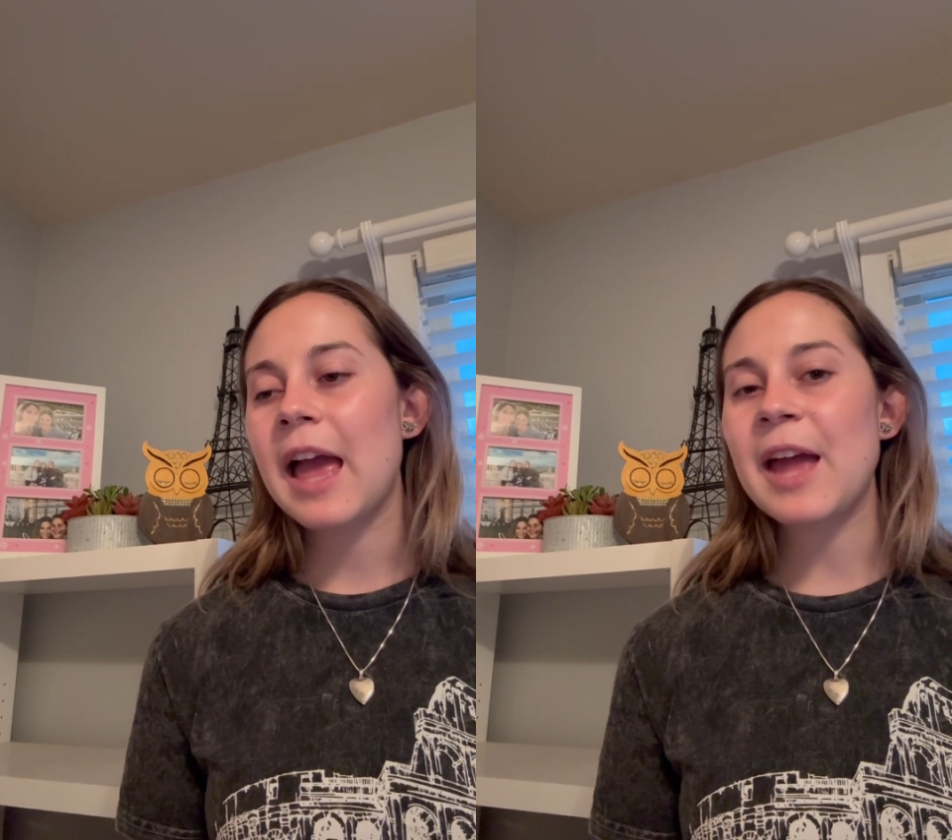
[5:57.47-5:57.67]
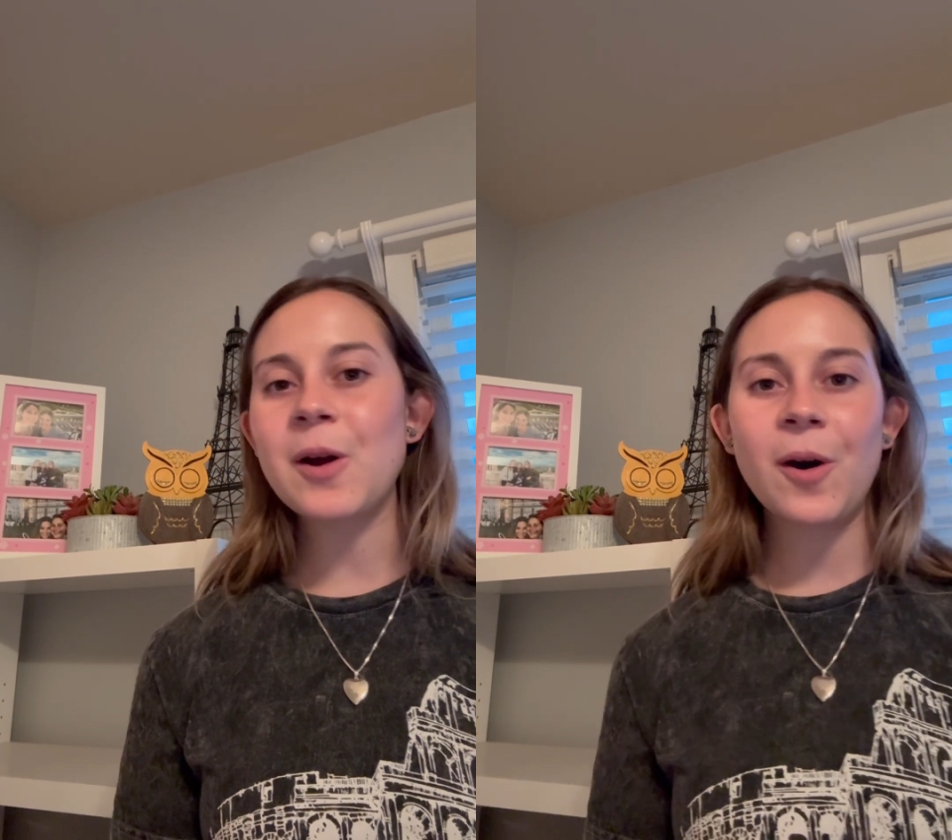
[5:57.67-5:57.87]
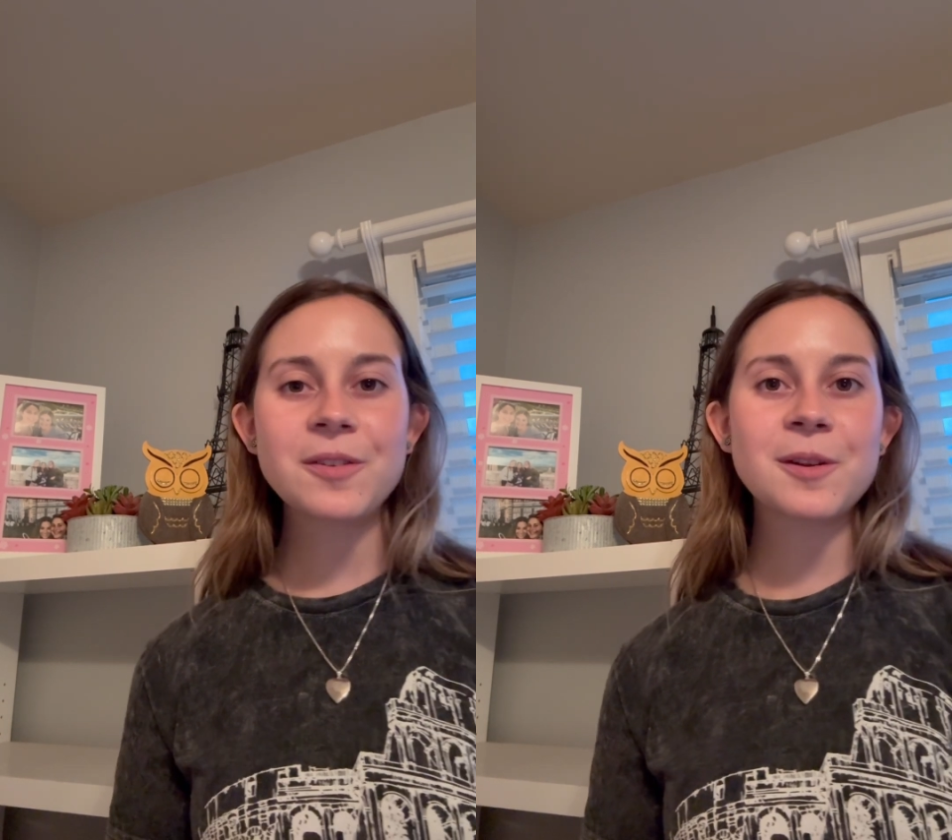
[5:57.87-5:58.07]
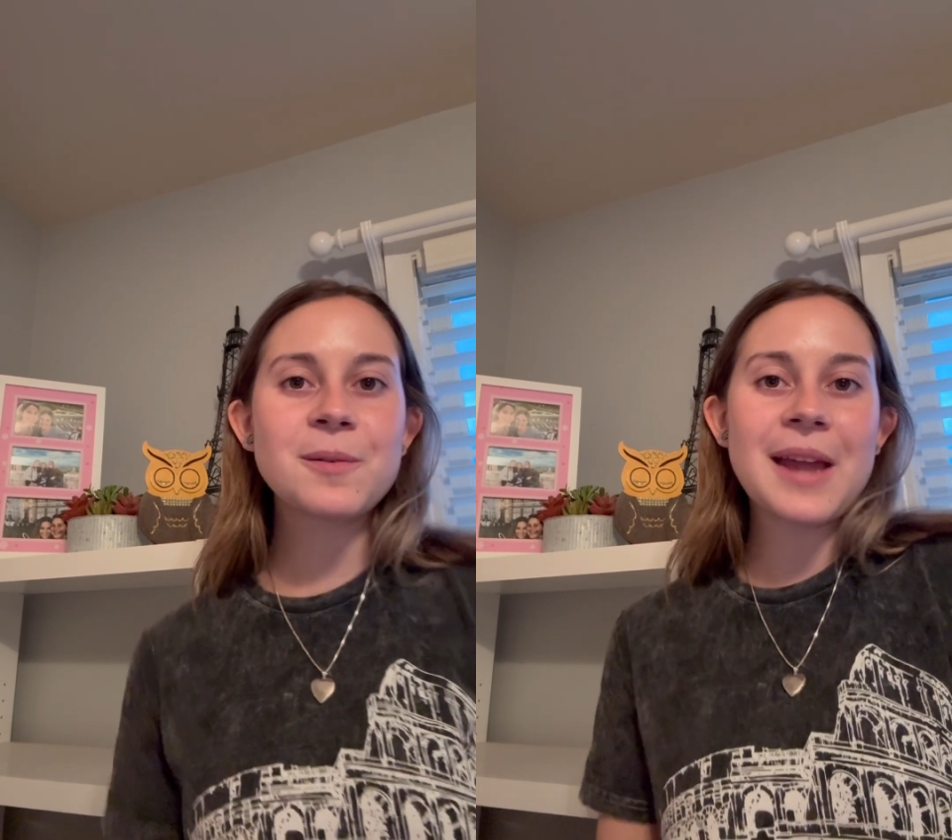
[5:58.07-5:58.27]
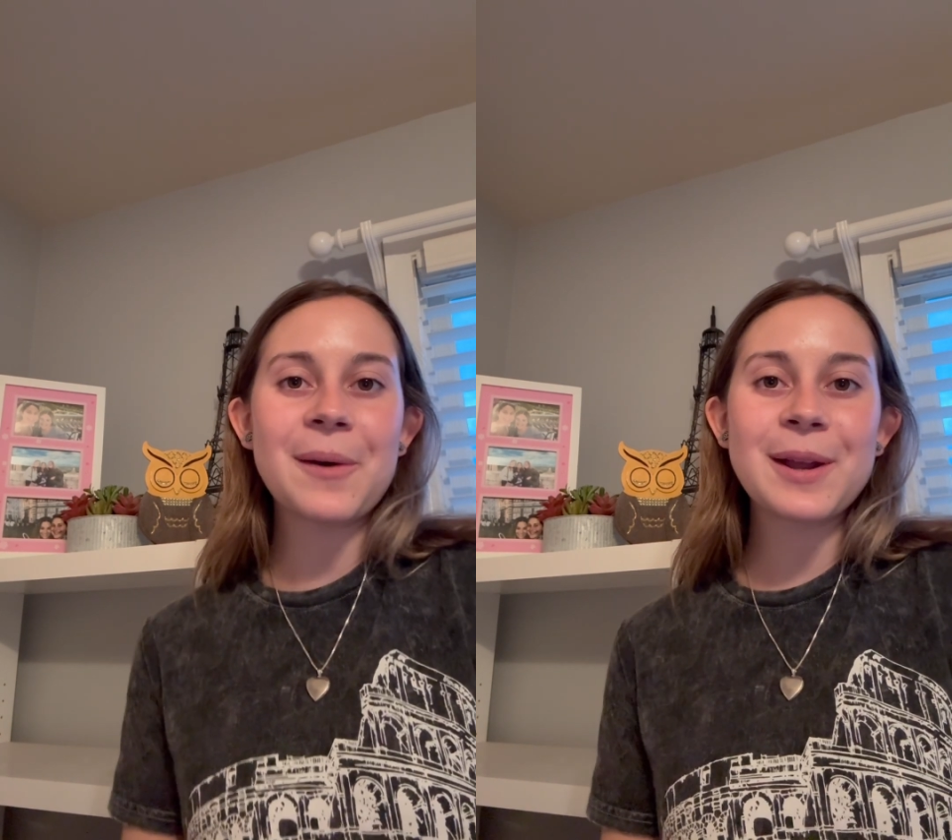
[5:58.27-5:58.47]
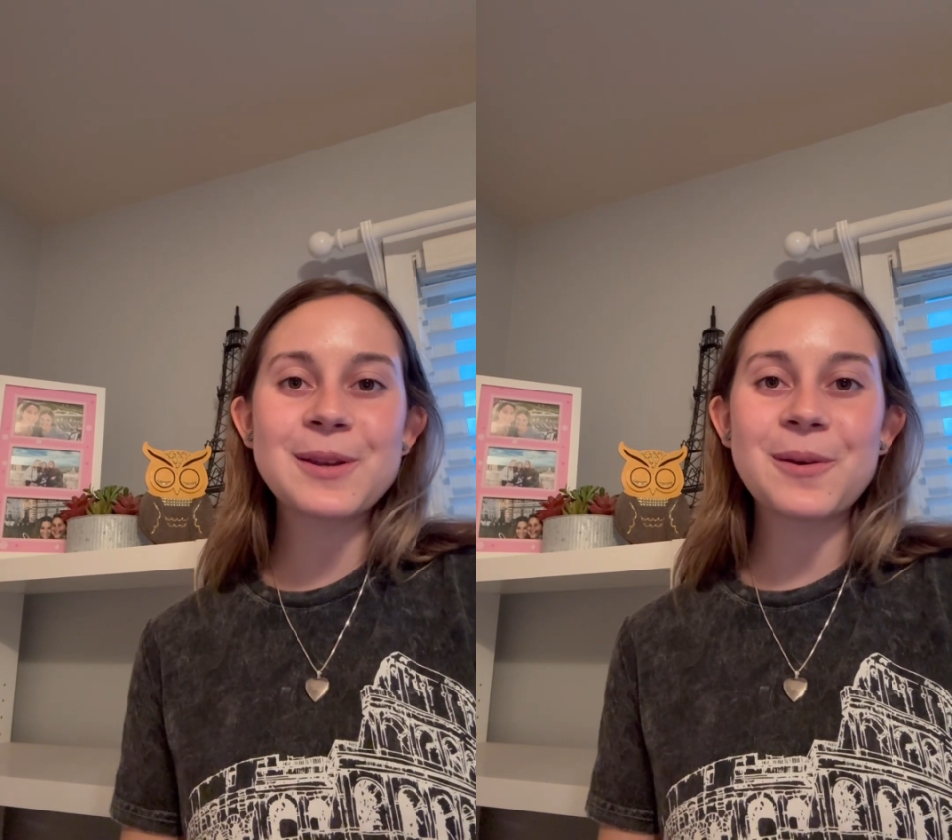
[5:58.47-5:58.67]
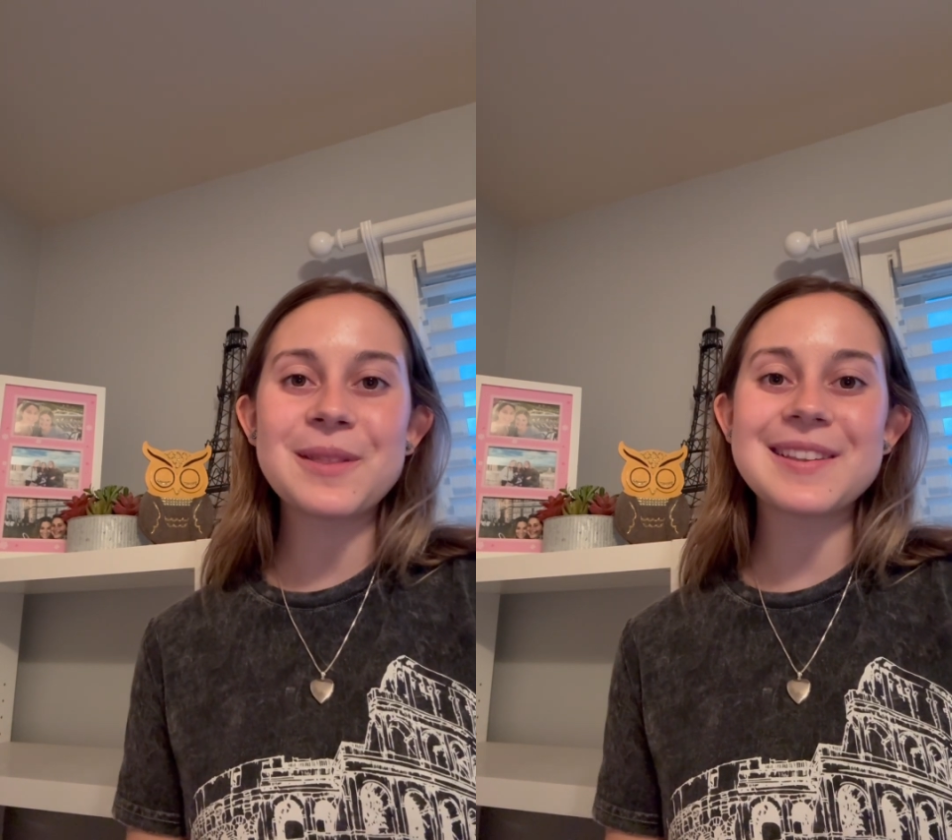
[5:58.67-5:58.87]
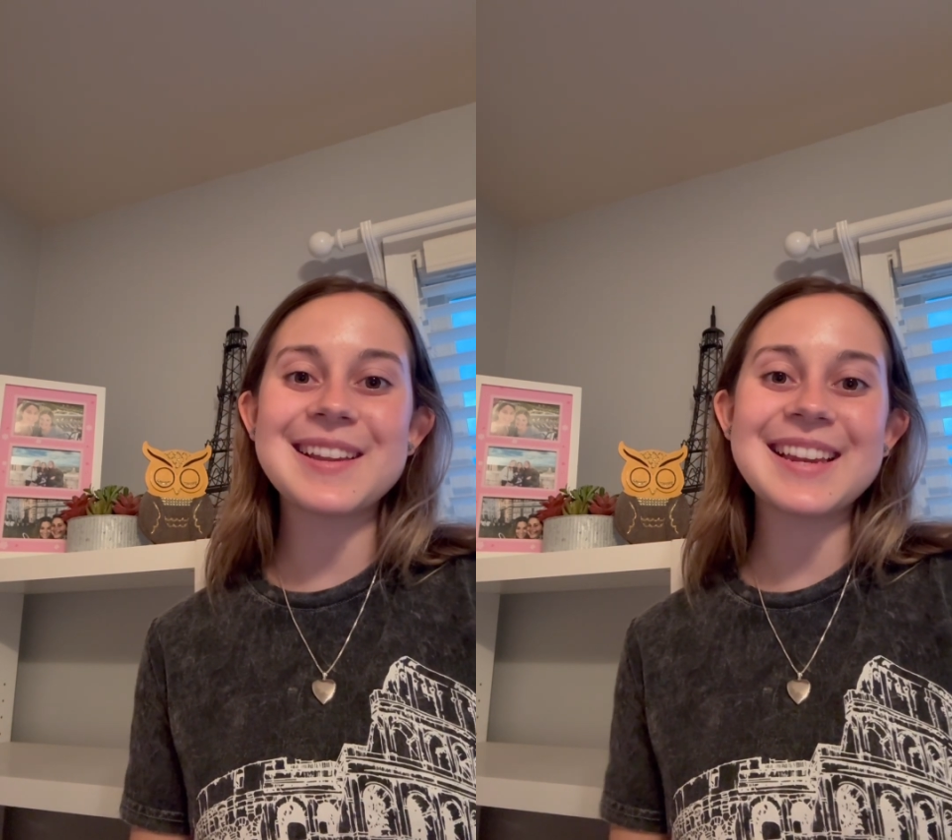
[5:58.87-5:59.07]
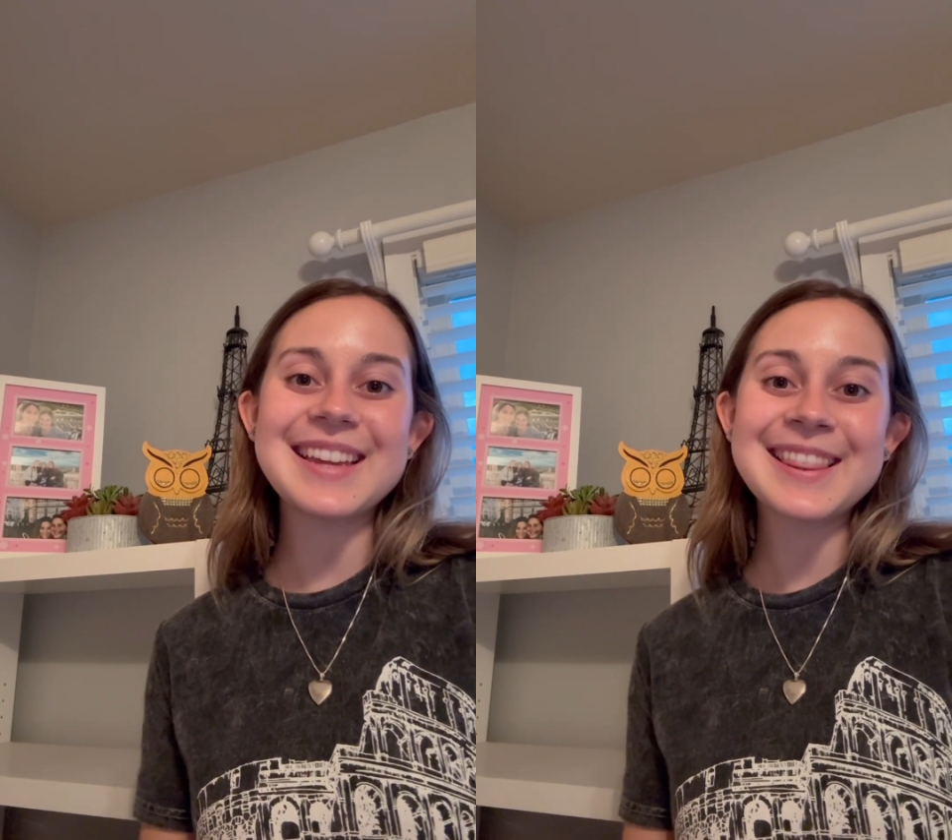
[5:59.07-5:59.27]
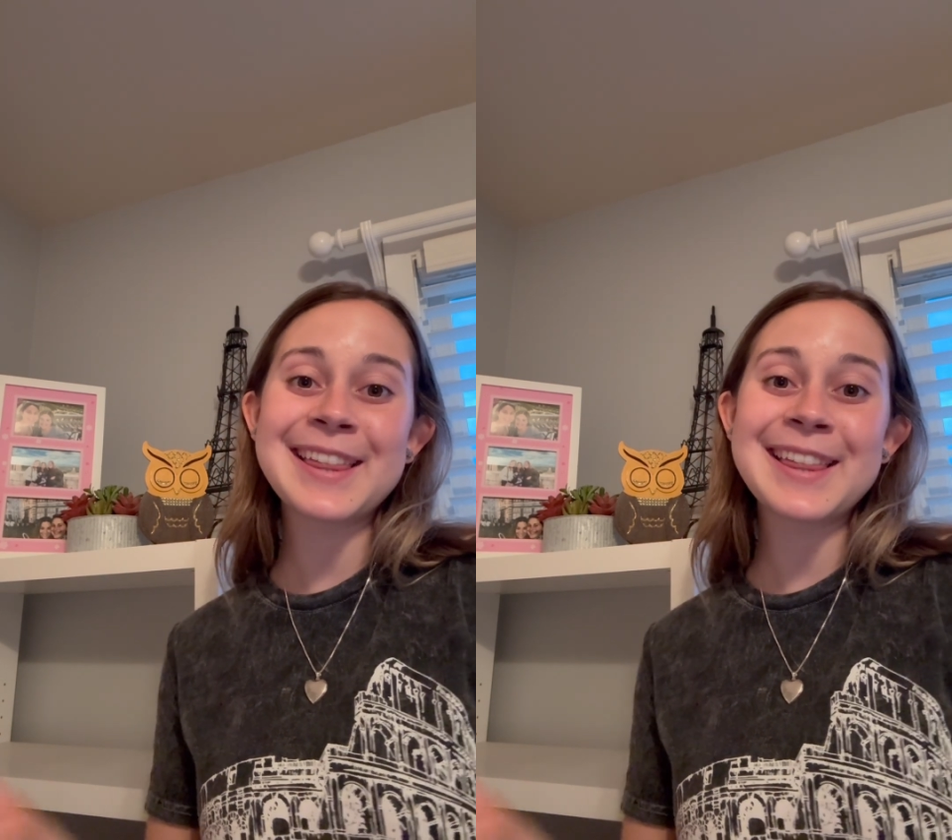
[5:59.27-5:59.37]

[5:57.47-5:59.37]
And also now I know the city